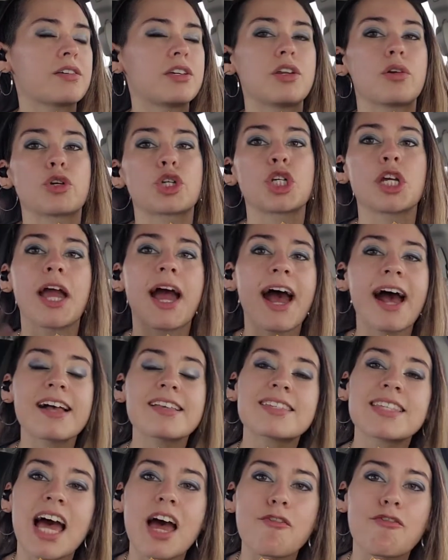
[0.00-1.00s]
you know, she
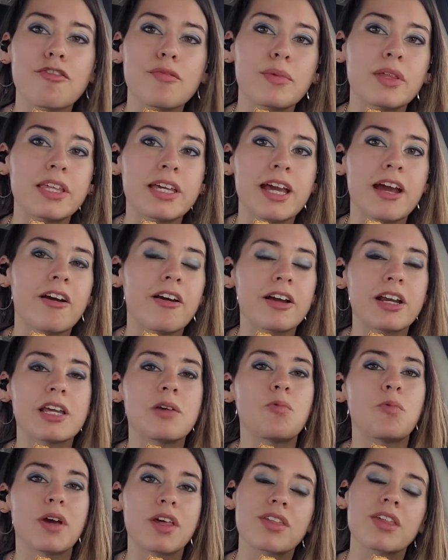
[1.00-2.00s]
has that
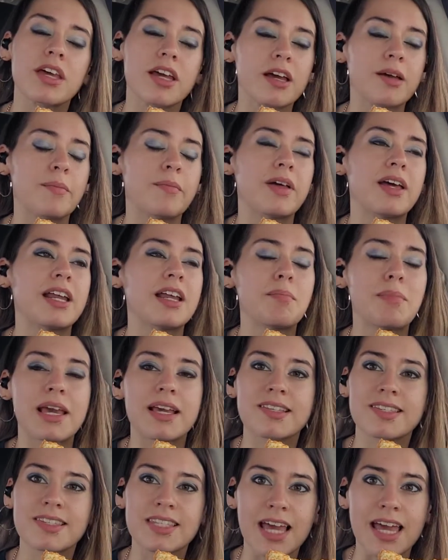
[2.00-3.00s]
familiarity with him, and it
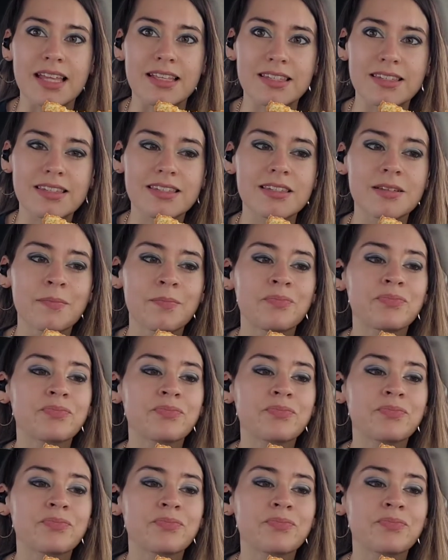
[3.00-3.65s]
makes sense.